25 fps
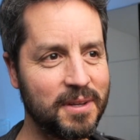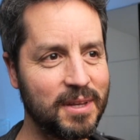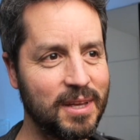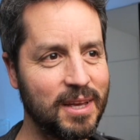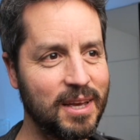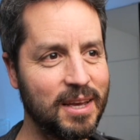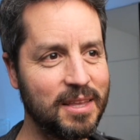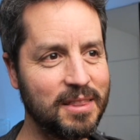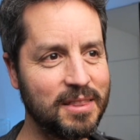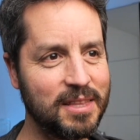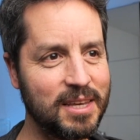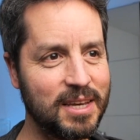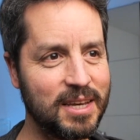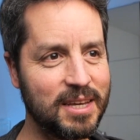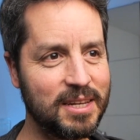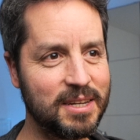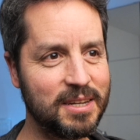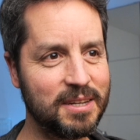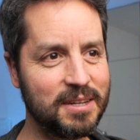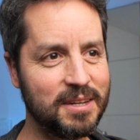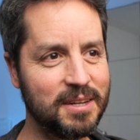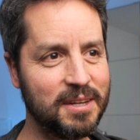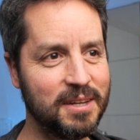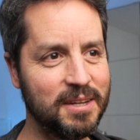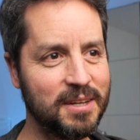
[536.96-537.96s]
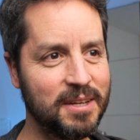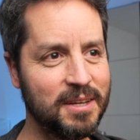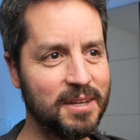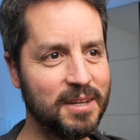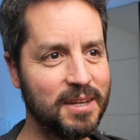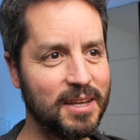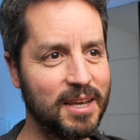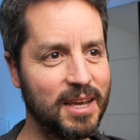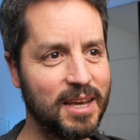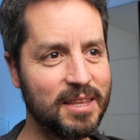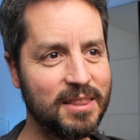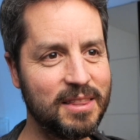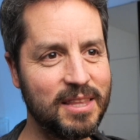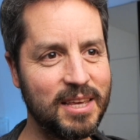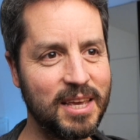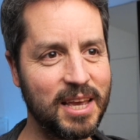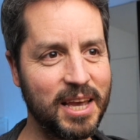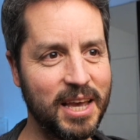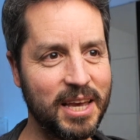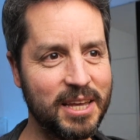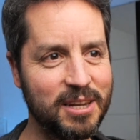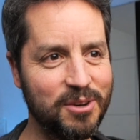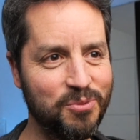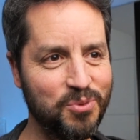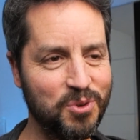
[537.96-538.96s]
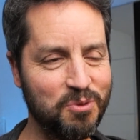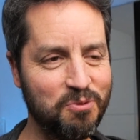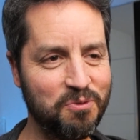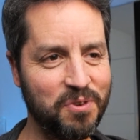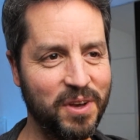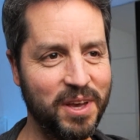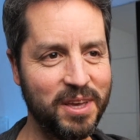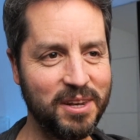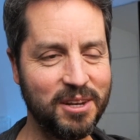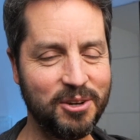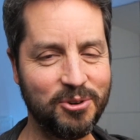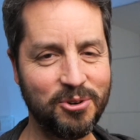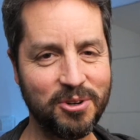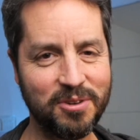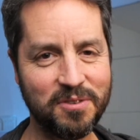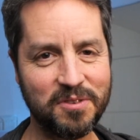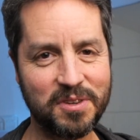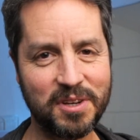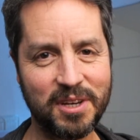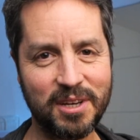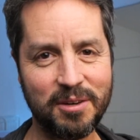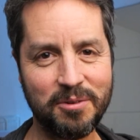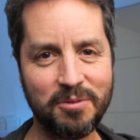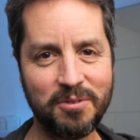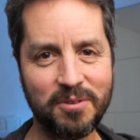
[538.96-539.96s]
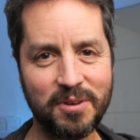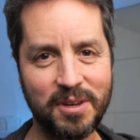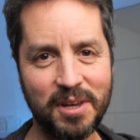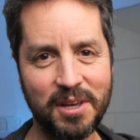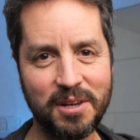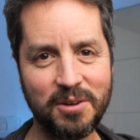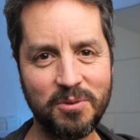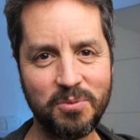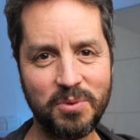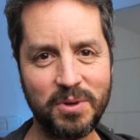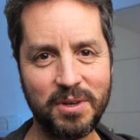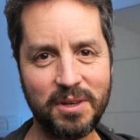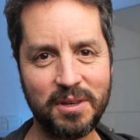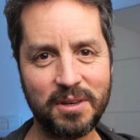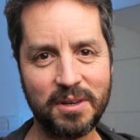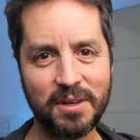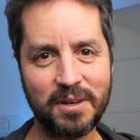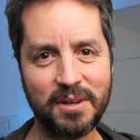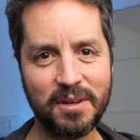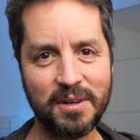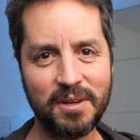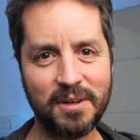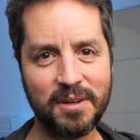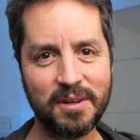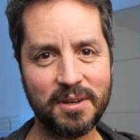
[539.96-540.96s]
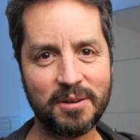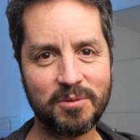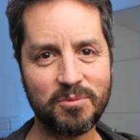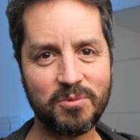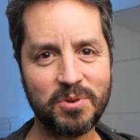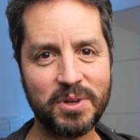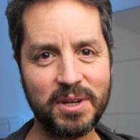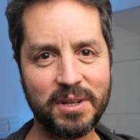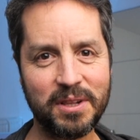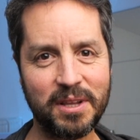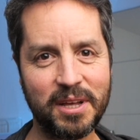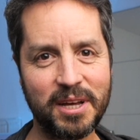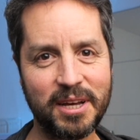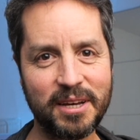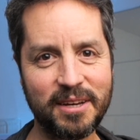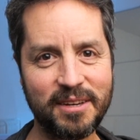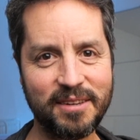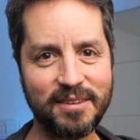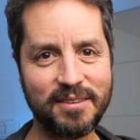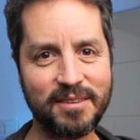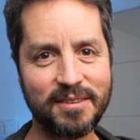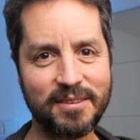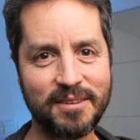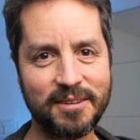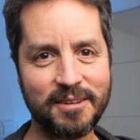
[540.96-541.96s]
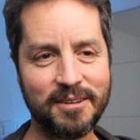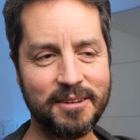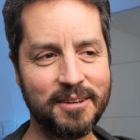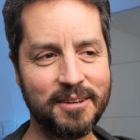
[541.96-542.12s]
And then at the end, we find ourselves and we realize